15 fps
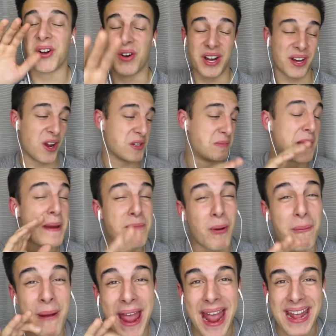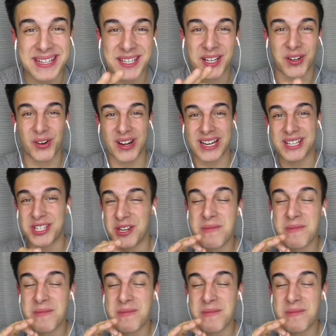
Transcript: All right, guys, be prepared to cringe.